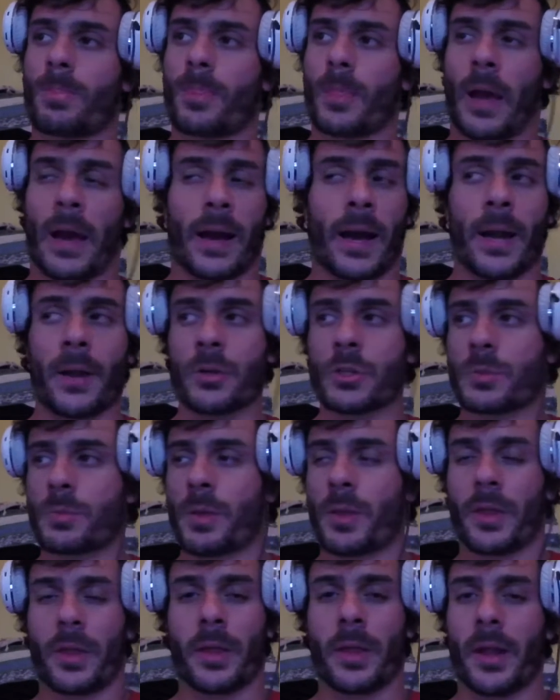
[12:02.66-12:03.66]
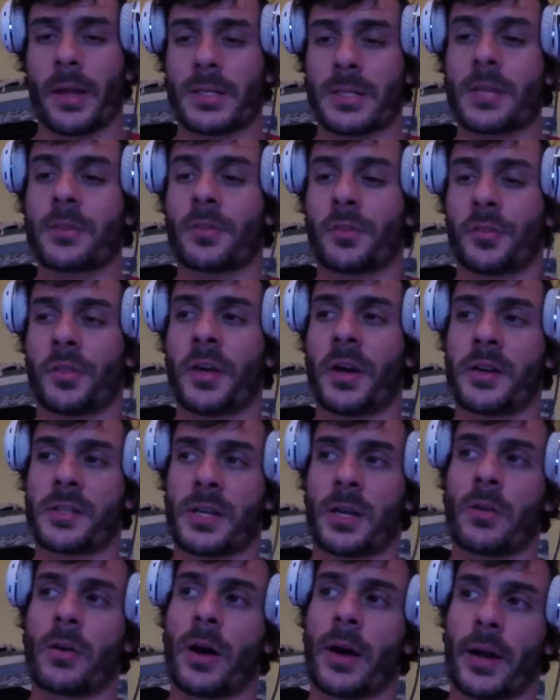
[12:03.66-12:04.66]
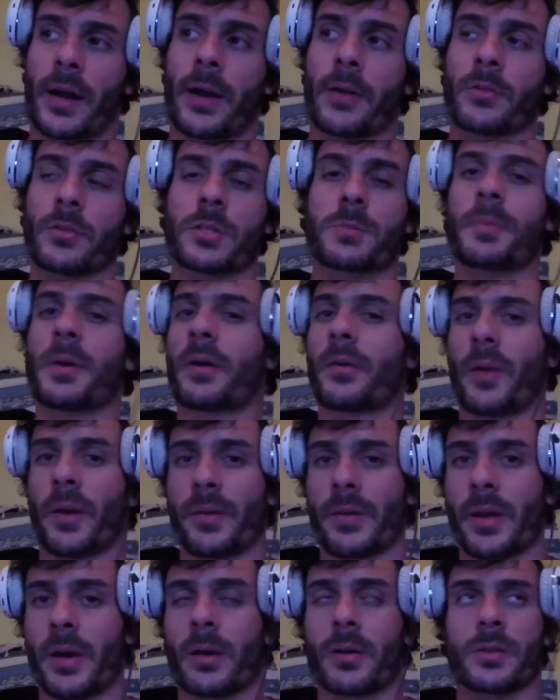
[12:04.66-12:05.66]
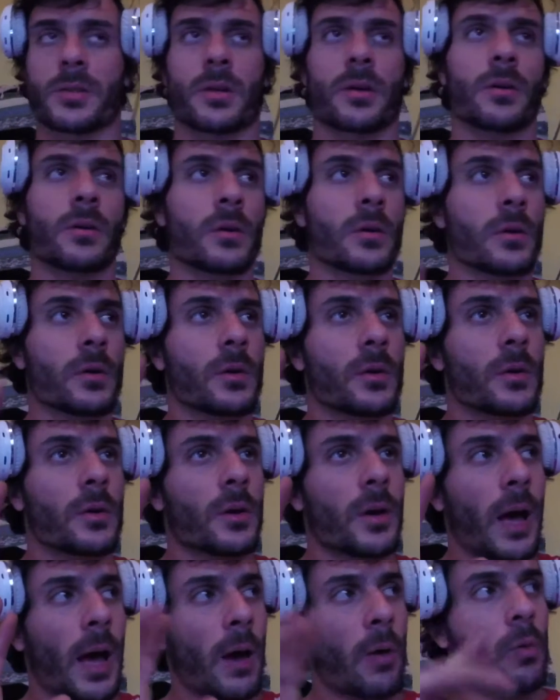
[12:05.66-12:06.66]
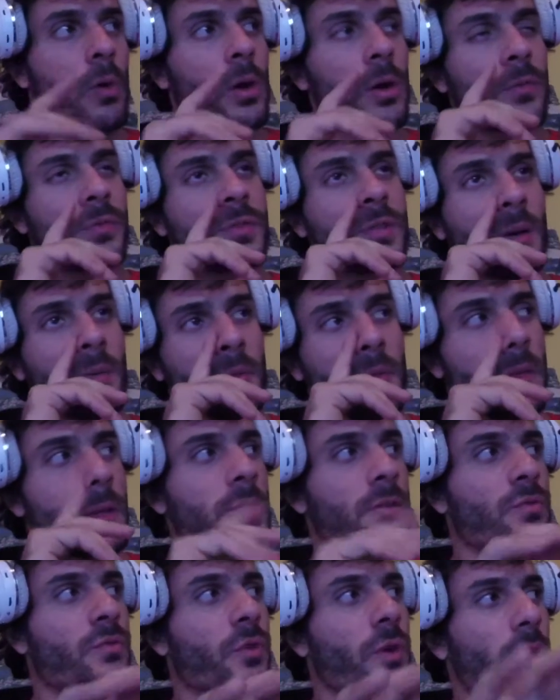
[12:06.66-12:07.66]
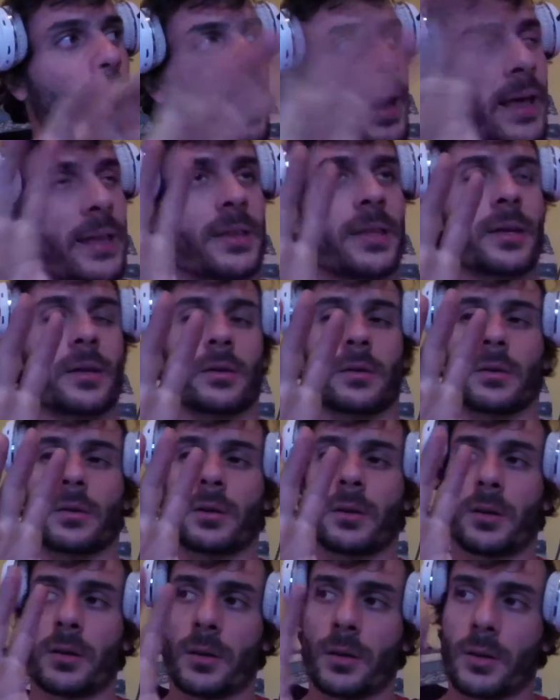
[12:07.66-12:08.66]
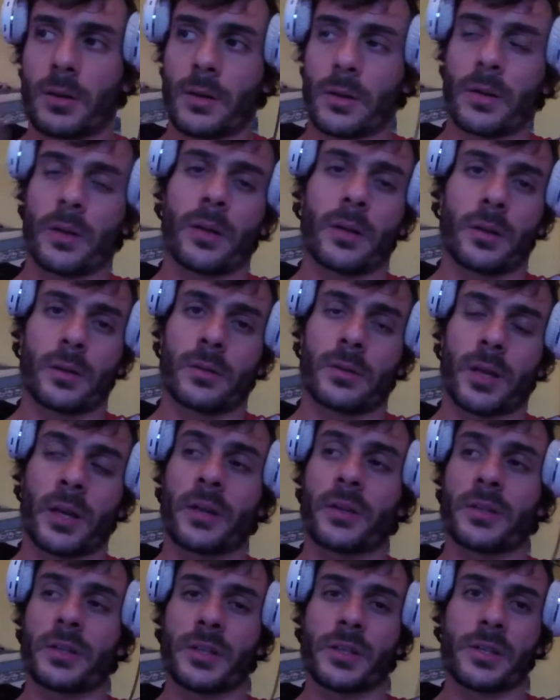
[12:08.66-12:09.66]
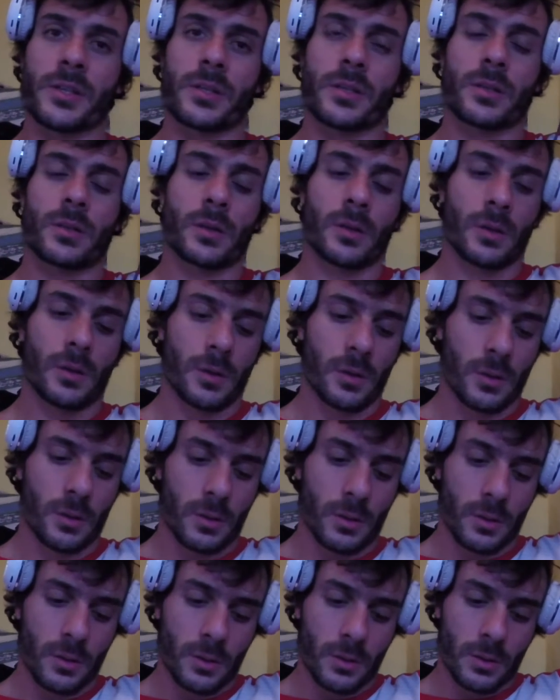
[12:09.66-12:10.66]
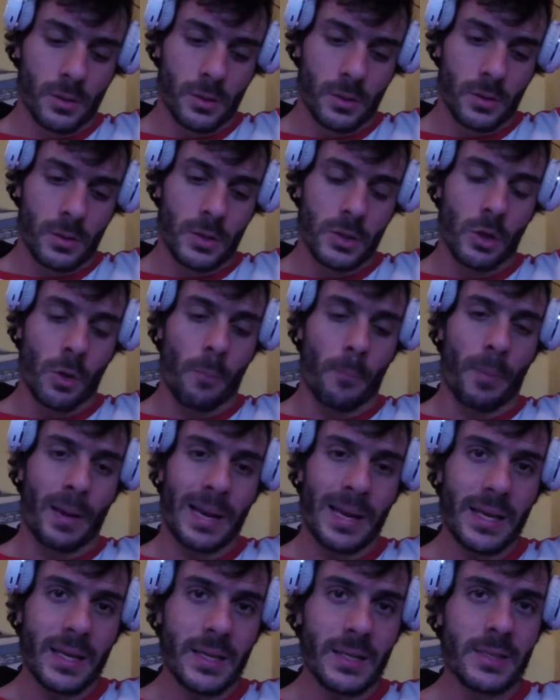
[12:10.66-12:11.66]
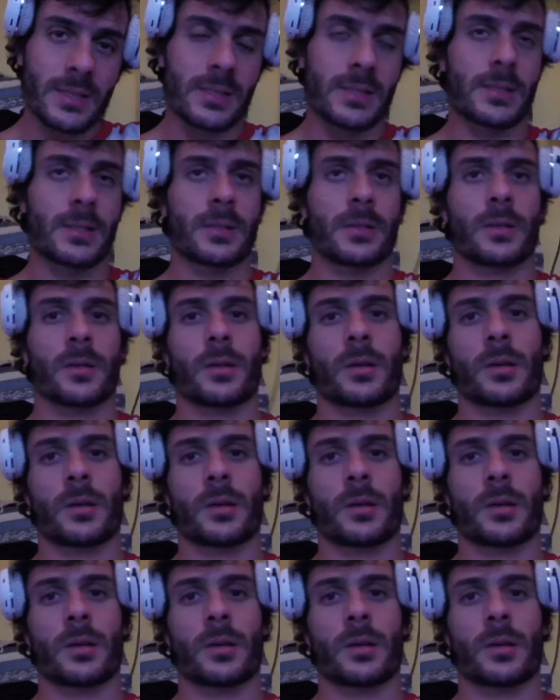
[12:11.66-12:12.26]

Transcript: I cannot, there are certain things I cannot speak right now. So I will leave some things for later 10 years. So please